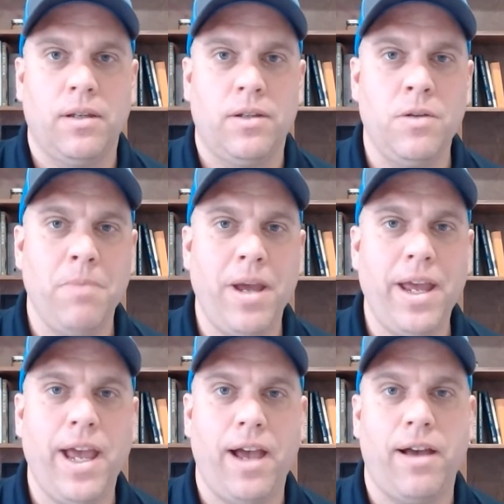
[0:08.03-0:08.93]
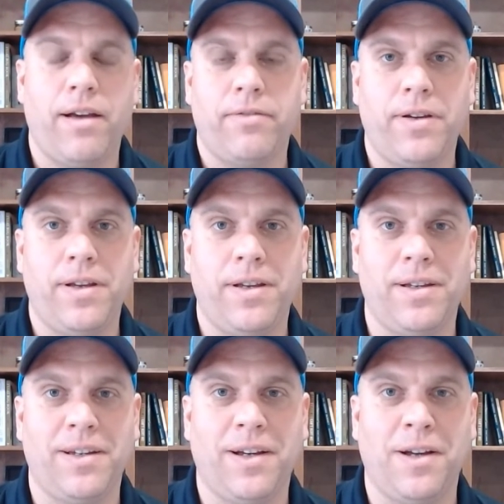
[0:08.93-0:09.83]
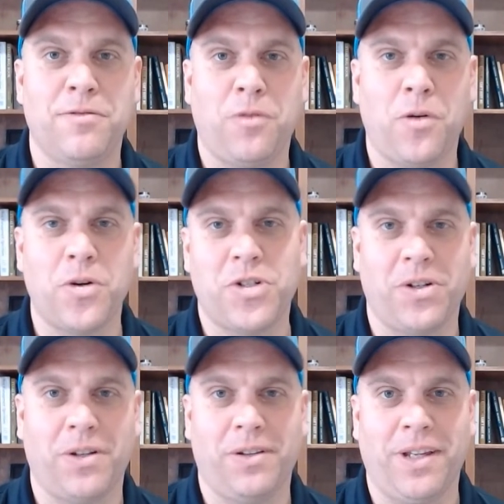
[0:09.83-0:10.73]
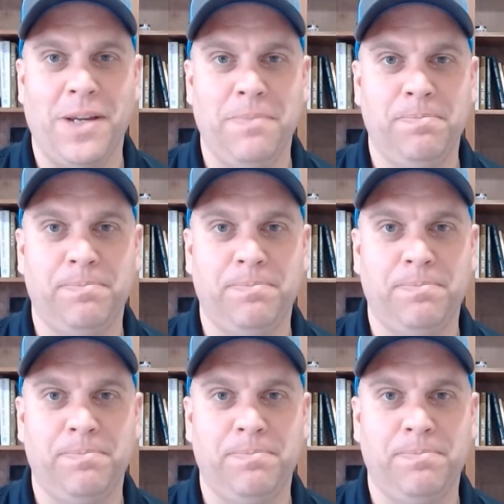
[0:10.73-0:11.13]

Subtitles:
You may have, unfortunately,